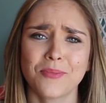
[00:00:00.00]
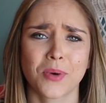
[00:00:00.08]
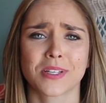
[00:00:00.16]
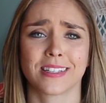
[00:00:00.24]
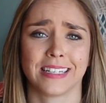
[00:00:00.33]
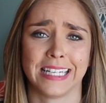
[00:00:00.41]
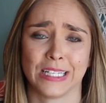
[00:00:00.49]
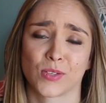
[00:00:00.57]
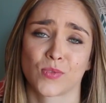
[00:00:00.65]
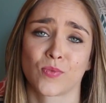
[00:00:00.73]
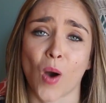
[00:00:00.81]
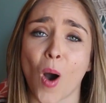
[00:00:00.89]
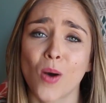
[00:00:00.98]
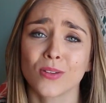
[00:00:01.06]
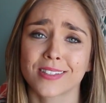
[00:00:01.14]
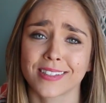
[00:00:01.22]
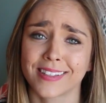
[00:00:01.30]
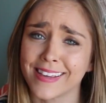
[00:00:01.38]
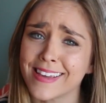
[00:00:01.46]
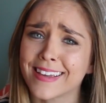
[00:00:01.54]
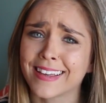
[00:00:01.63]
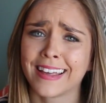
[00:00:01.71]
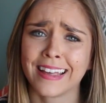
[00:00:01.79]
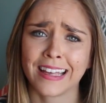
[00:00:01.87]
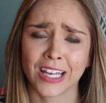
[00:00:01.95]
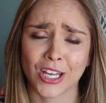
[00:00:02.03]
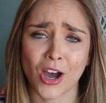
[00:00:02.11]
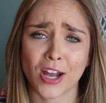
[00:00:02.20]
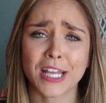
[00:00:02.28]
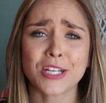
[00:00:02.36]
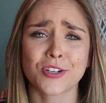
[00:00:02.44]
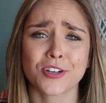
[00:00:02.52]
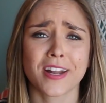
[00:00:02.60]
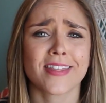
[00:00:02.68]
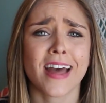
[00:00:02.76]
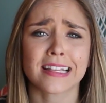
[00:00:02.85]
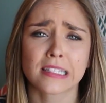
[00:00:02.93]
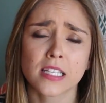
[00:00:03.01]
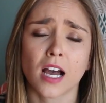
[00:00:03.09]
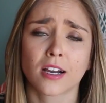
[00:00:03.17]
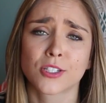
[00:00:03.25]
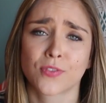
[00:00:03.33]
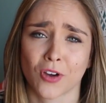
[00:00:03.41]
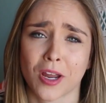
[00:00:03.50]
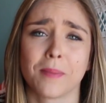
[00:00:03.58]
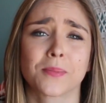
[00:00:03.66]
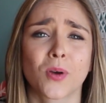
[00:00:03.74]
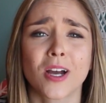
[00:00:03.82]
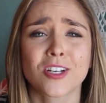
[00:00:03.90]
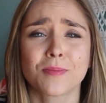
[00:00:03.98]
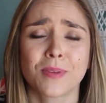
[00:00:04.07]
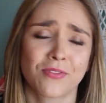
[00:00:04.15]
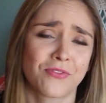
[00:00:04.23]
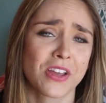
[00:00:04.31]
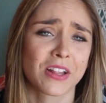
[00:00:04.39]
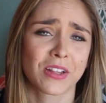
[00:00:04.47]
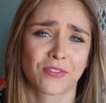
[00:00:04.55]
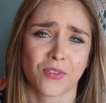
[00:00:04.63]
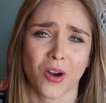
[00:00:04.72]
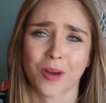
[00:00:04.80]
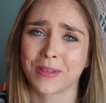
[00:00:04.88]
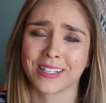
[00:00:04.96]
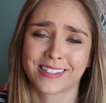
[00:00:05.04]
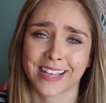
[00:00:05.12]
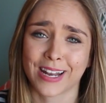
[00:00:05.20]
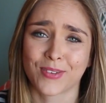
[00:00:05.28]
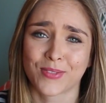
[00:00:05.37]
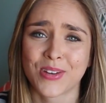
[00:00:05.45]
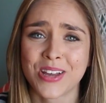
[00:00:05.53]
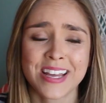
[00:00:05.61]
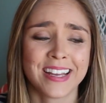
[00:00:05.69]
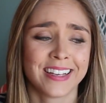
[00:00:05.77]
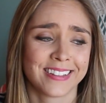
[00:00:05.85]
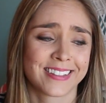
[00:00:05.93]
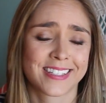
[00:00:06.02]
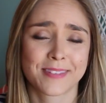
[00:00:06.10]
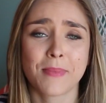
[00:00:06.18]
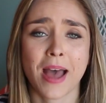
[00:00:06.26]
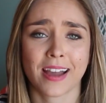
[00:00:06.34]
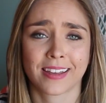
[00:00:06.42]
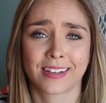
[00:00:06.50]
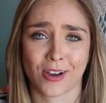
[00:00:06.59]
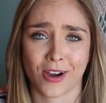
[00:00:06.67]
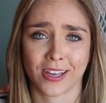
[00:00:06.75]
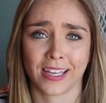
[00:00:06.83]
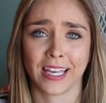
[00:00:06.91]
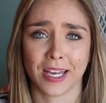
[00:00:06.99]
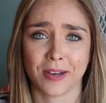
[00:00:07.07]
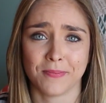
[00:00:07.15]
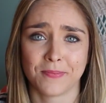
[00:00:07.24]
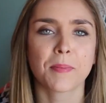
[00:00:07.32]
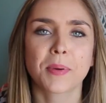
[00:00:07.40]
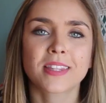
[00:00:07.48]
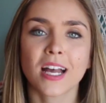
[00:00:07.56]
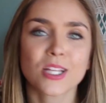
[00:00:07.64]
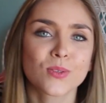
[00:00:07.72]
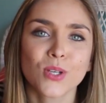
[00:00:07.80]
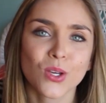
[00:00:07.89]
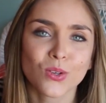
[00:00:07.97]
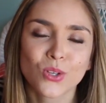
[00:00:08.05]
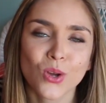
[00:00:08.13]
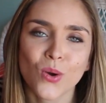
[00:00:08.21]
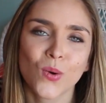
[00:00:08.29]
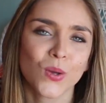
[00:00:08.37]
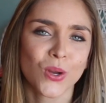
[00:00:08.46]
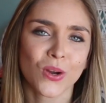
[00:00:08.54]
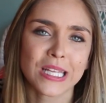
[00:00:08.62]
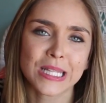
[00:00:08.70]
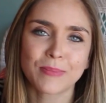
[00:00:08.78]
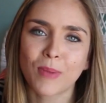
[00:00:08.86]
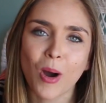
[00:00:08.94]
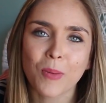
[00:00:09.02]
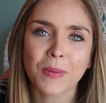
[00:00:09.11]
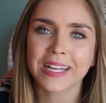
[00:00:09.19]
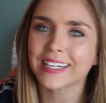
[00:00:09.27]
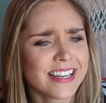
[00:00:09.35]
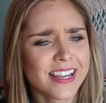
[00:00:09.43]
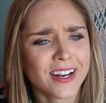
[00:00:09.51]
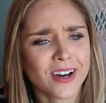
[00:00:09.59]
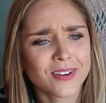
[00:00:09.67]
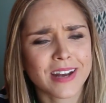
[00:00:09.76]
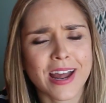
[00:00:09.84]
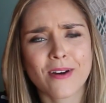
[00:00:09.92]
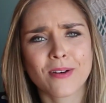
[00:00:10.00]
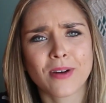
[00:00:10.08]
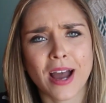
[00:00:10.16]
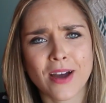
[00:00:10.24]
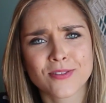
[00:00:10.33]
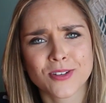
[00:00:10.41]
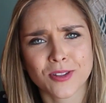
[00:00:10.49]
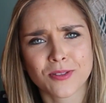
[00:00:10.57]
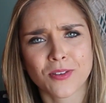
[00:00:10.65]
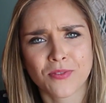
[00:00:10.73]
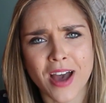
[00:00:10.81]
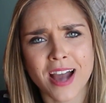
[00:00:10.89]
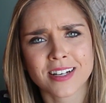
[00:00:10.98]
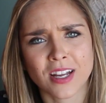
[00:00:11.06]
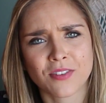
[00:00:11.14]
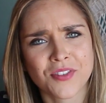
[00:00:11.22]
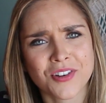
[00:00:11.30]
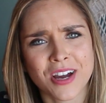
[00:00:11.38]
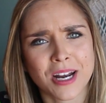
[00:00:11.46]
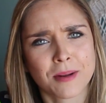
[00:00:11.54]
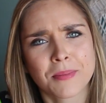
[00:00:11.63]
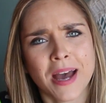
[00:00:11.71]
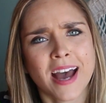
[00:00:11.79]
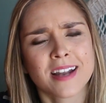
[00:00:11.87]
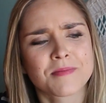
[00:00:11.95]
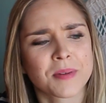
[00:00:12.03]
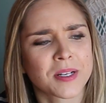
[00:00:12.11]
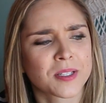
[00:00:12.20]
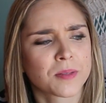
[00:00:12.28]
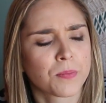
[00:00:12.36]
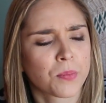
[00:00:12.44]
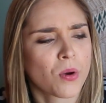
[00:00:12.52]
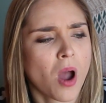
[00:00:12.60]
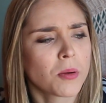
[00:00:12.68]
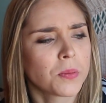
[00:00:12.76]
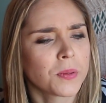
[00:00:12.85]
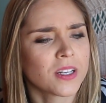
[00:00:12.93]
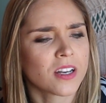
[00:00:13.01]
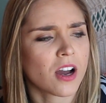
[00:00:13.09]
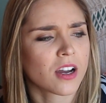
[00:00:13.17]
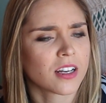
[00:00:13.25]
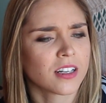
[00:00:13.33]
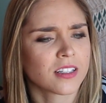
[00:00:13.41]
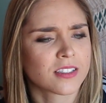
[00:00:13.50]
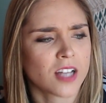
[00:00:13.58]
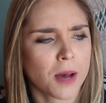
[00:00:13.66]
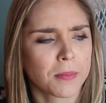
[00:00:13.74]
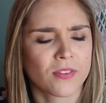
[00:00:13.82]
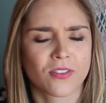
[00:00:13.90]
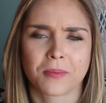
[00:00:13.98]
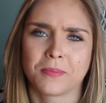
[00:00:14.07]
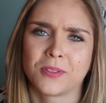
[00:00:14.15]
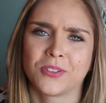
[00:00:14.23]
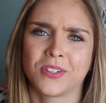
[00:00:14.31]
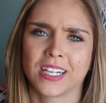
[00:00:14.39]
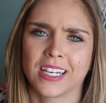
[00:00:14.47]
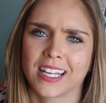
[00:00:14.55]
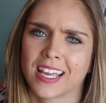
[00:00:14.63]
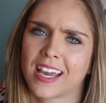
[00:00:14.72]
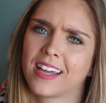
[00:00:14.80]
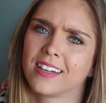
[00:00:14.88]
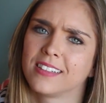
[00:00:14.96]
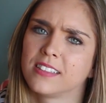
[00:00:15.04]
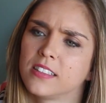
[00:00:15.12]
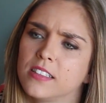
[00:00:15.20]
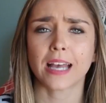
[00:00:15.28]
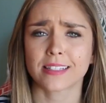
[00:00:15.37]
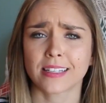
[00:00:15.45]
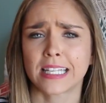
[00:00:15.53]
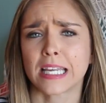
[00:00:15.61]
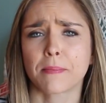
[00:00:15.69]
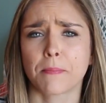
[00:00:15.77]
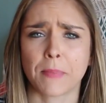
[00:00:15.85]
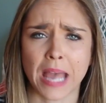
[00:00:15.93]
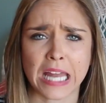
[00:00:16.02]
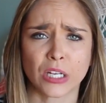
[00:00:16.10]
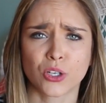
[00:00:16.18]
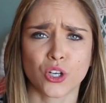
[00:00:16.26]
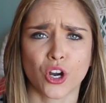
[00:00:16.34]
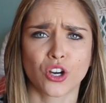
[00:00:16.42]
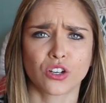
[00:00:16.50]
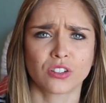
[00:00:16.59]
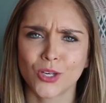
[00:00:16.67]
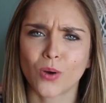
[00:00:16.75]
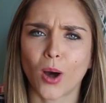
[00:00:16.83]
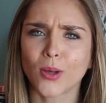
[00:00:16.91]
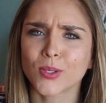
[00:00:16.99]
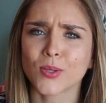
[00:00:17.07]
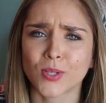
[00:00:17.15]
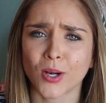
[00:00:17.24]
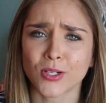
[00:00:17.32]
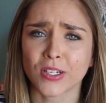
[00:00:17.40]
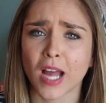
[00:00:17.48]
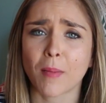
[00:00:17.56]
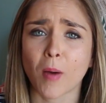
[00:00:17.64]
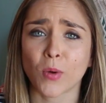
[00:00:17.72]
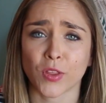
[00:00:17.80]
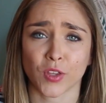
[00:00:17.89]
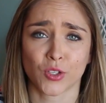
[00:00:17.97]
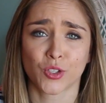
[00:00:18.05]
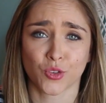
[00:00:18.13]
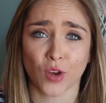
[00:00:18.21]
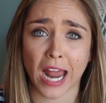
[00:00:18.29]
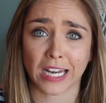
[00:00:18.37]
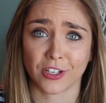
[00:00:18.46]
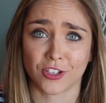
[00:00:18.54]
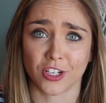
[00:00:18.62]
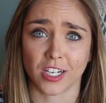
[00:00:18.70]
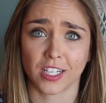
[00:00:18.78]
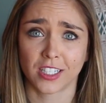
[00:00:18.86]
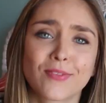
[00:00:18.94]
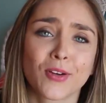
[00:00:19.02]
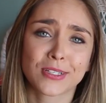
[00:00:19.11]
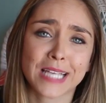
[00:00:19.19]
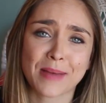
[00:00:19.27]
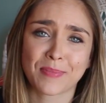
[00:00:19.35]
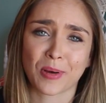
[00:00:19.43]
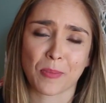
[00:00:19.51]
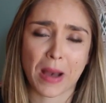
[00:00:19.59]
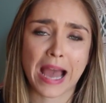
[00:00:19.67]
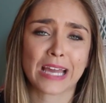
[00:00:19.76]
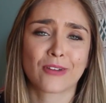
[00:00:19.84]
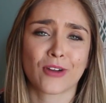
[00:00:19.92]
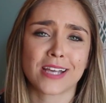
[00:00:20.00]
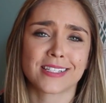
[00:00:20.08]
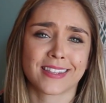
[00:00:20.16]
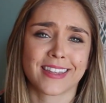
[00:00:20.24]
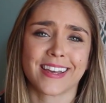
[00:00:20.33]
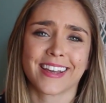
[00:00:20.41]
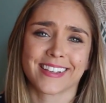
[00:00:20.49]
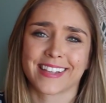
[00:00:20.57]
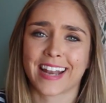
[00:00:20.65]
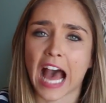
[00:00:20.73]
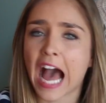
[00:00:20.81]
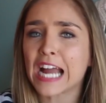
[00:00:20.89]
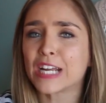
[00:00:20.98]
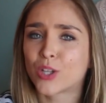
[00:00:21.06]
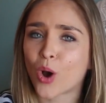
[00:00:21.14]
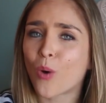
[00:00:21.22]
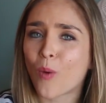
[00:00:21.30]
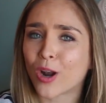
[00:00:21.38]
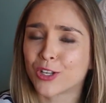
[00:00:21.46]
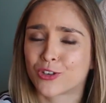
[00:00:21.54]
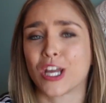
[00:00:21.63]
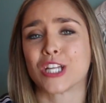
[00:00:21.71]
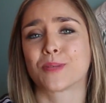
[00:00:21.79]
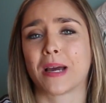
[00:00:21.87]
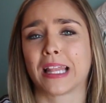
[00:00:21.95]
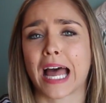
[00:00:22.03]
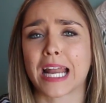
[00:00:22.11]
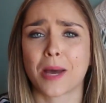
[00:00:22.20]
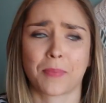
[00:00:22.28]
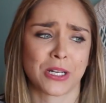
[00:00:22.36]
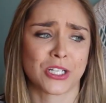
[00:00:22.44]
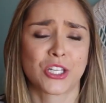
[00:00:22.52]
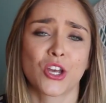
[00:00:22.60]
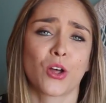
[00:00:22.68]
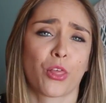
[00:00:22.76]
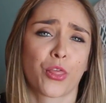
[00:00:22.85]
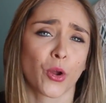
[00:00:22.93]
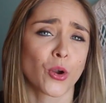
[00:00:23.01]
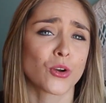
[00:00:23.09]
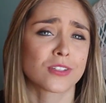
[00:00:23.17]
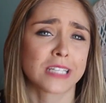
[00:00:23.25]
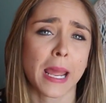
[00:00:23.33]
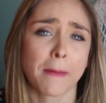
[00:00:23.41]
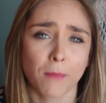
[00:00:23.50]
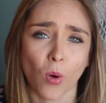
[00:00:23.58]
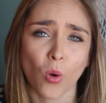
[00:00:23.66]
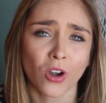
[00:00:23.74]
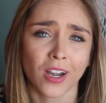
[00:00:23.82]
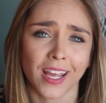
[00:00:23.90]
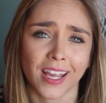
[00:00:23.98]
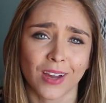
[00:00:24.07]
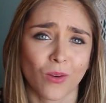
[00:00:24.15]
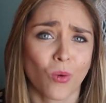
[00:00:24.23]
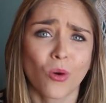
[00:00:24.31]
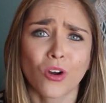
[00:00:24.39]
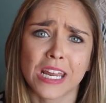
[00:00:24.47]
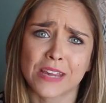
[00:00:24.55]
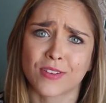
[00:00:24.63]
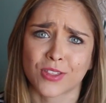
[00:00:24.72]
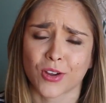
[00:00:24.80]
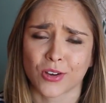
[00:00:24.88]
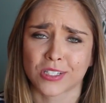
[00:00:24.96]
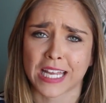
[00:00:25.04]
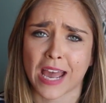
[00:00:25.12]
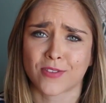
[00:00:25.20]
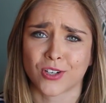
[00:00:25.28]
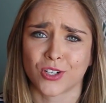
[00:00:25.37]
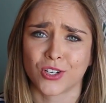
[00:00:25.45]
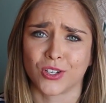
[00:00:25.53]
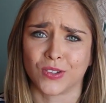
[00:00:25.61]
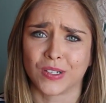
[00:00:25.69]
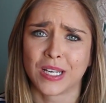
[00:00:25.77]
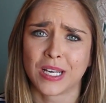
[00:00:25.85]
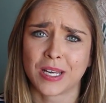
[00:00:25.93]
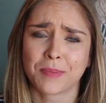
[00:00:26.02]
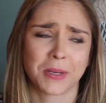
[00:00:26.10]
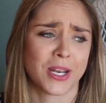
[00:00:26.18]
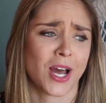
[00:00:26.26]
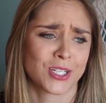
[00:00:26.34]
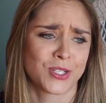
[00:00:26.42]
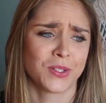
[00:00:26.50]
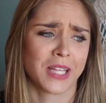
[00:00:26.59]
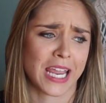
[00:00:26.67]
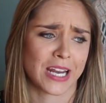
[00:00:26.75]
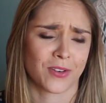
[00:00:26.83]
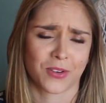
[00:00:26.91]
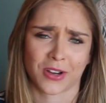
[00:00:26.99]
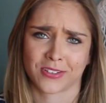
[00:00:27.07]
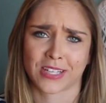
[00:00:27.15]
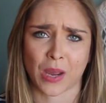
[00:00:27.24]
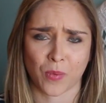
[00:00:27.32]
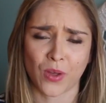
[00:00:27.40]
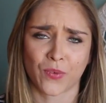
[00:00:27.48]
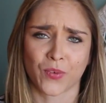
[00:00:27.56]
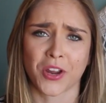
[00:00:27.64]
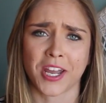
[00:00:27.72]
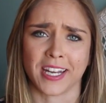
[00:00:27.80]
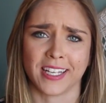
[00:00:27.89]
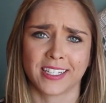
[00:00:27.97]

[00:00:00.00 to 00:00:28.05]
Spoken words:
it wasn't his fault. He got injured and that sucks for him, so I should be feeling for him instead of smack-talking him. But that's what you do, you're in the moment. You know, now after the fact, I feel kind of bad, but it's probably not gonna stop me from doing it again. As a team manager, you also start to come up with a strategy. example, my crazy thing is that I don't want to change my lineup until Thursday morning or even Thursday afternoon, but not too late or else I will forget